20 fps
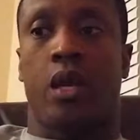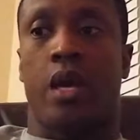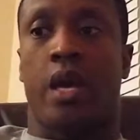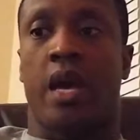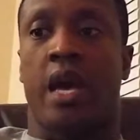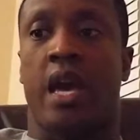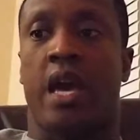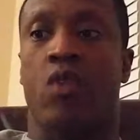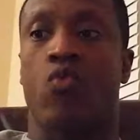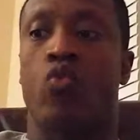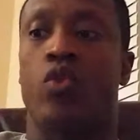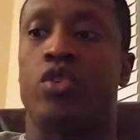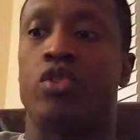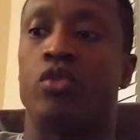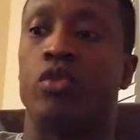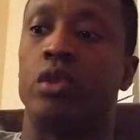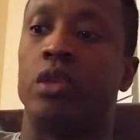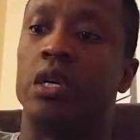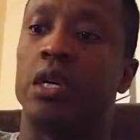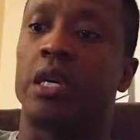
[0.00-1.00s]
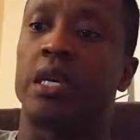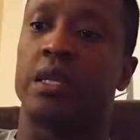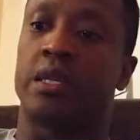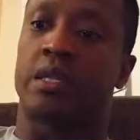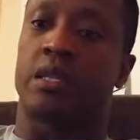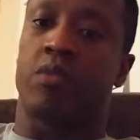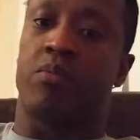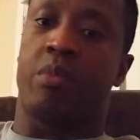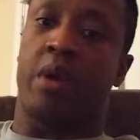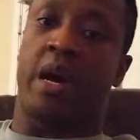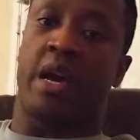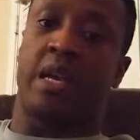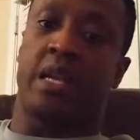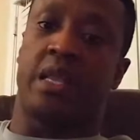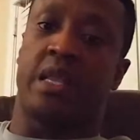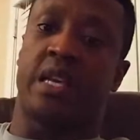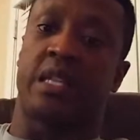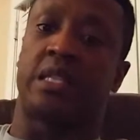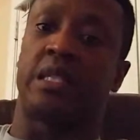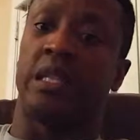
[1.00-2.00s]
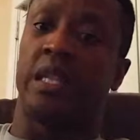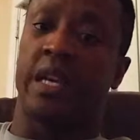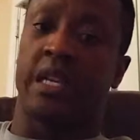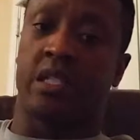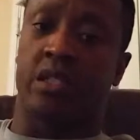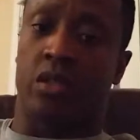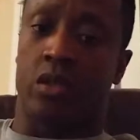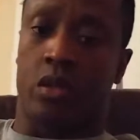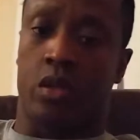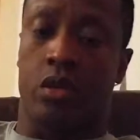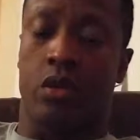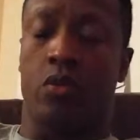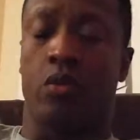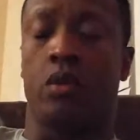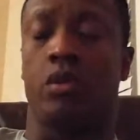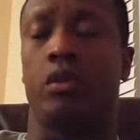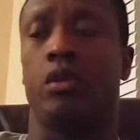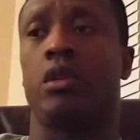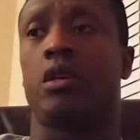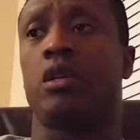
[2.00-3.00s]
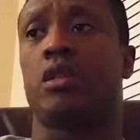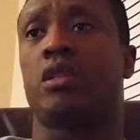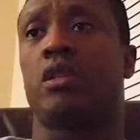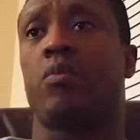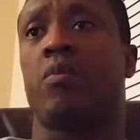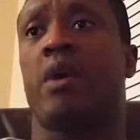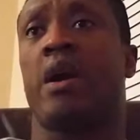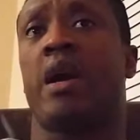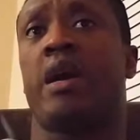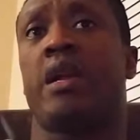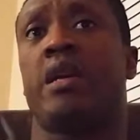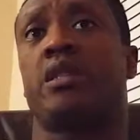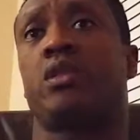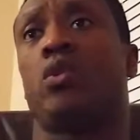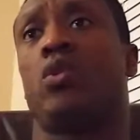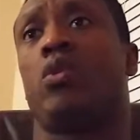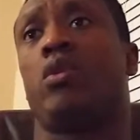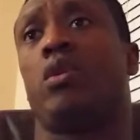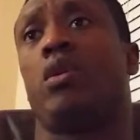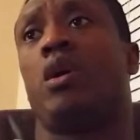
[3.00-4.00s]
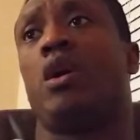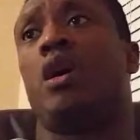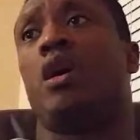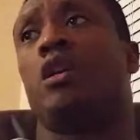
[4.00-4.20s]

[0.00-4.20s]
And when you look at somebody that's less than you, and you look at somebody that's on the